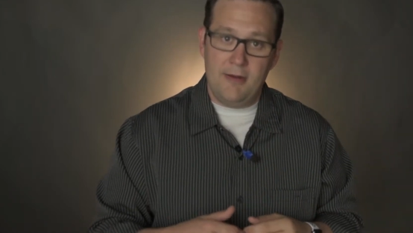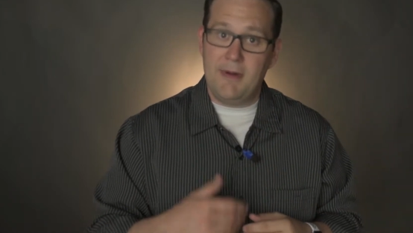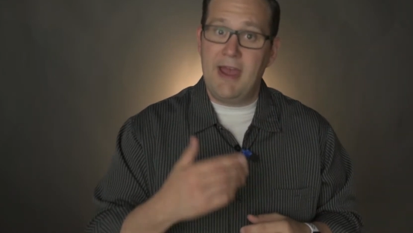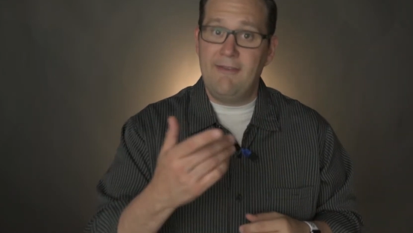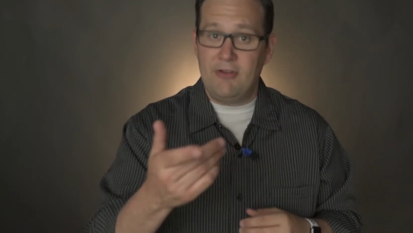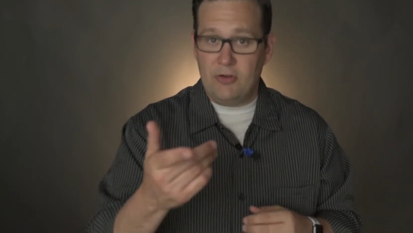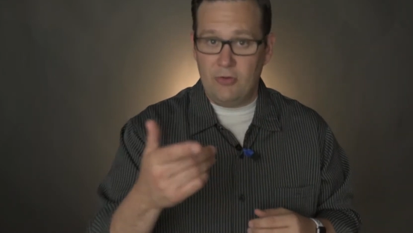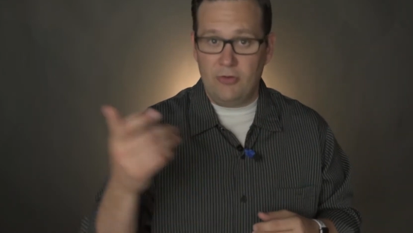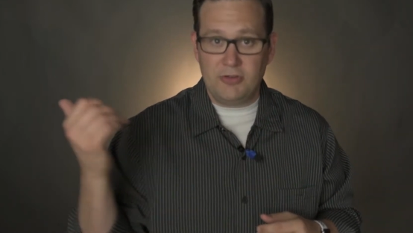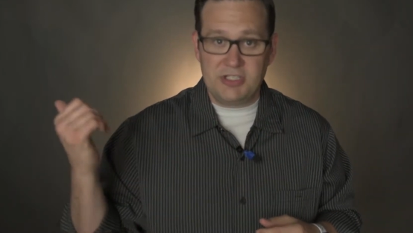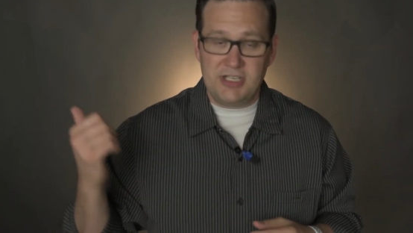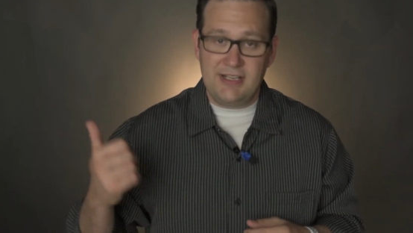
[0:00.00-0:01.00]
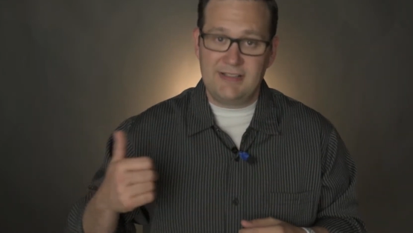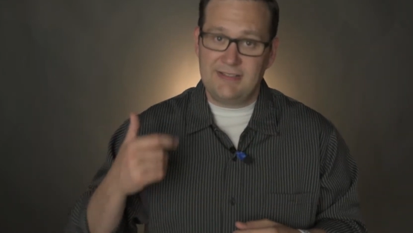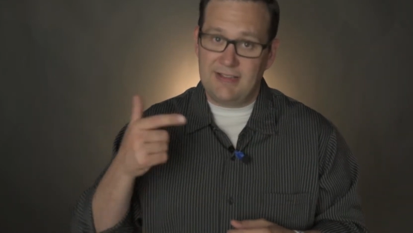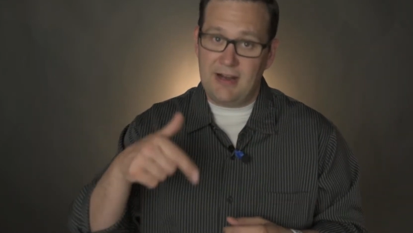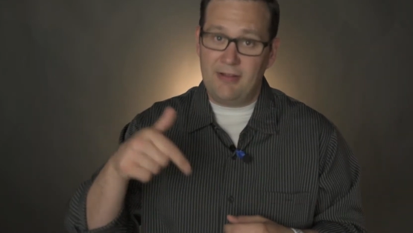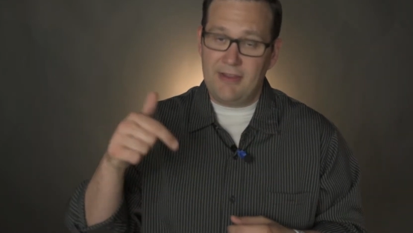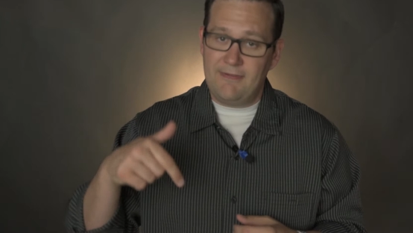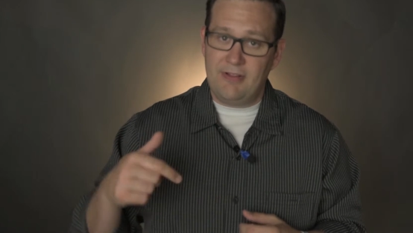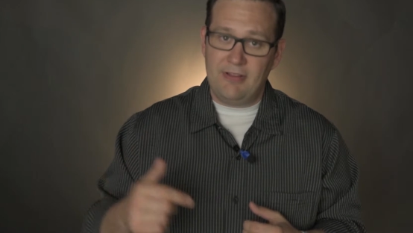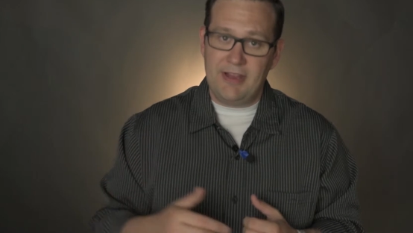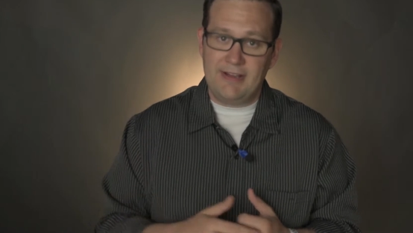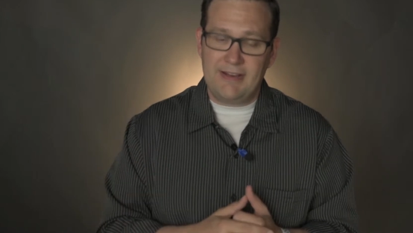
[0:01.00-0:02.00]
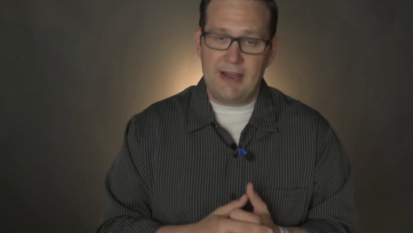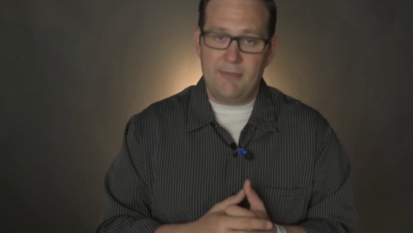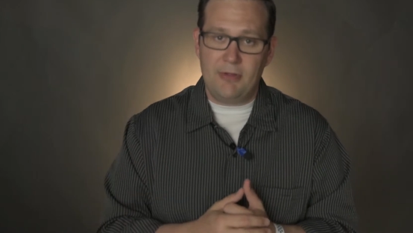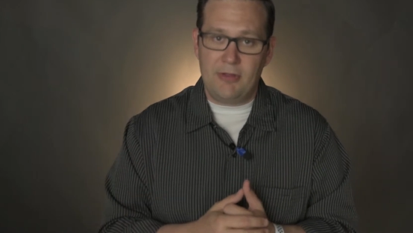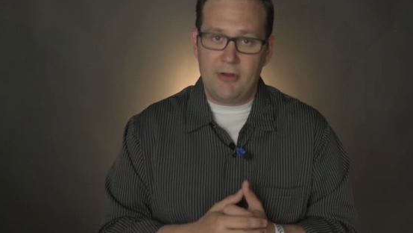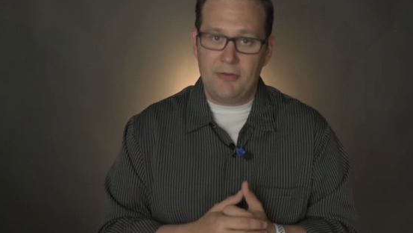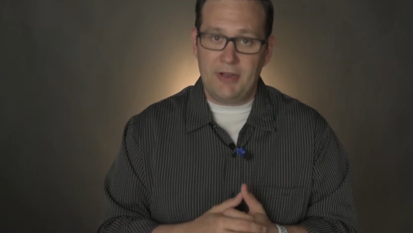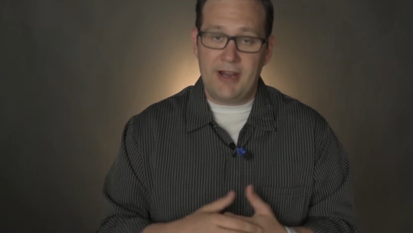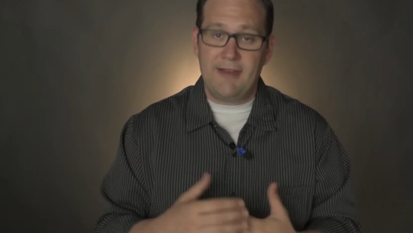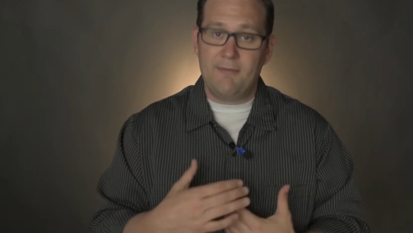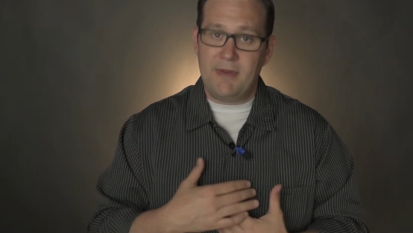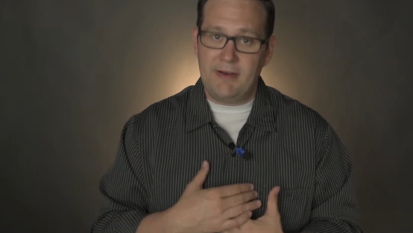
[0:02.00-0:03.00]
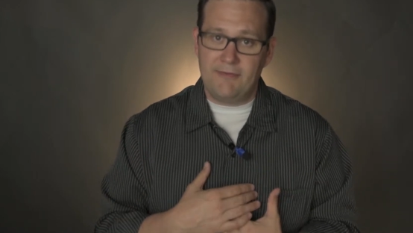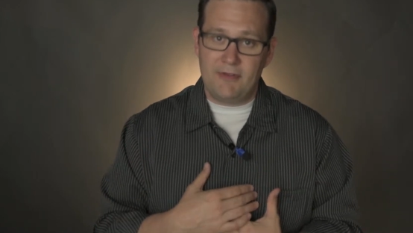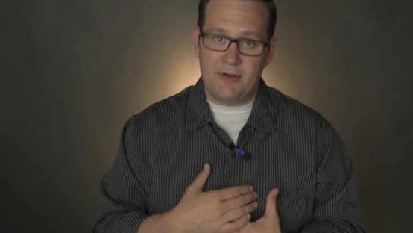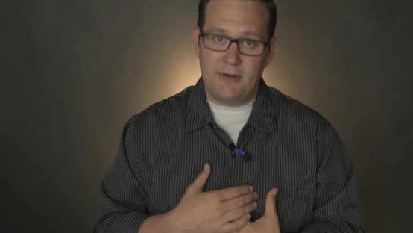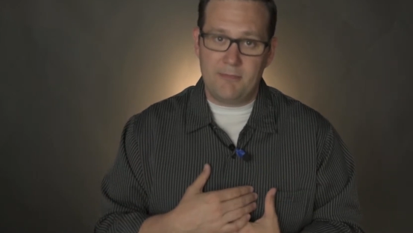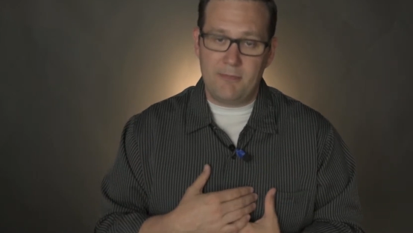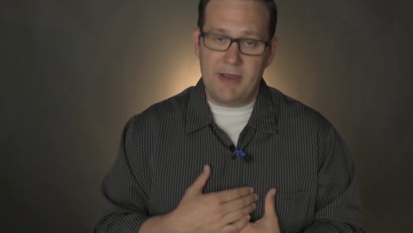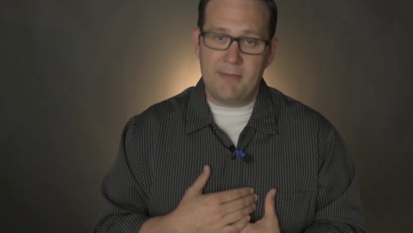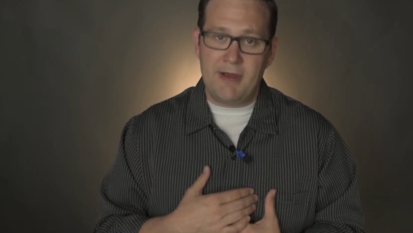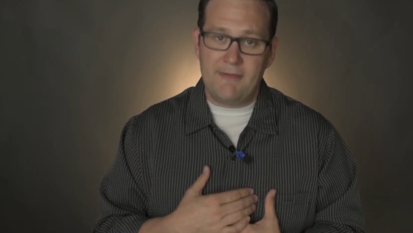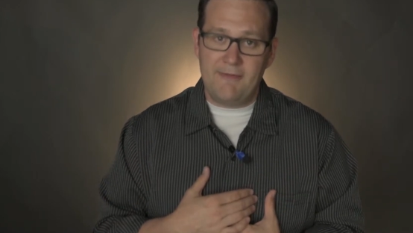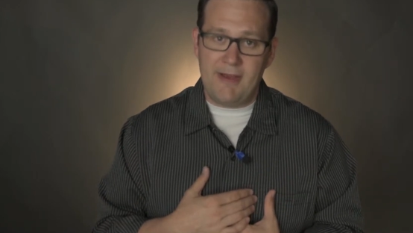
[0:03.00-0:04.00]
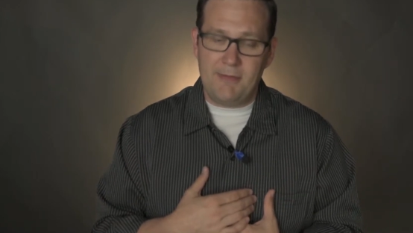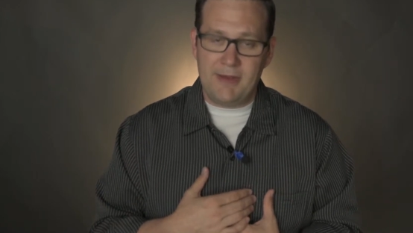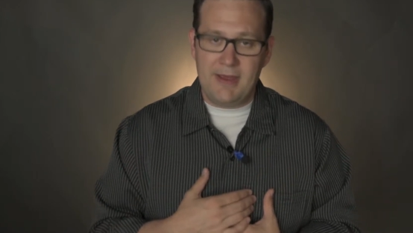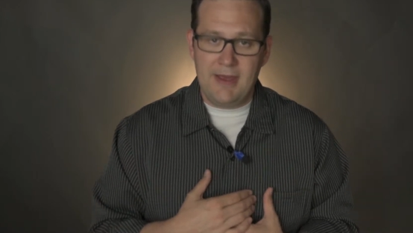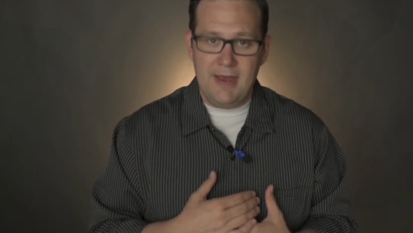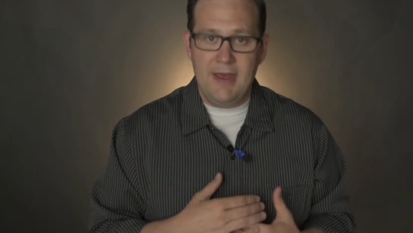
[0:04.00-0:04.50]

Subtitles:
I have a Google Sheets that I'll leave a link down below that I've made for me and my family,